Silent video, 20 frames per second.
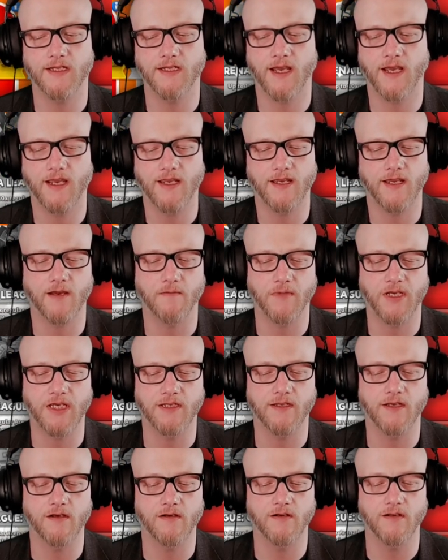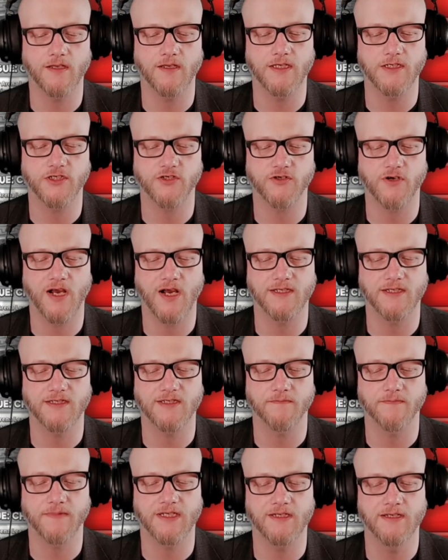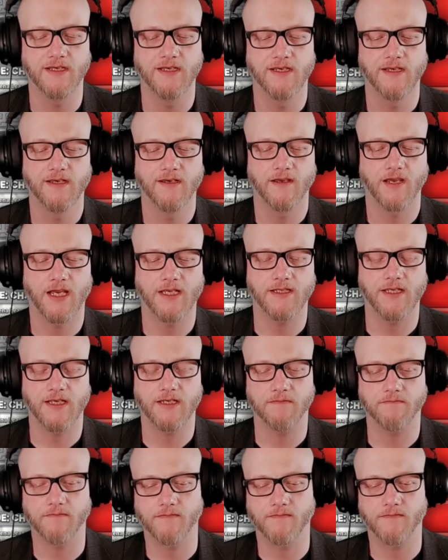Hey, I mean, they're at least trying something, and they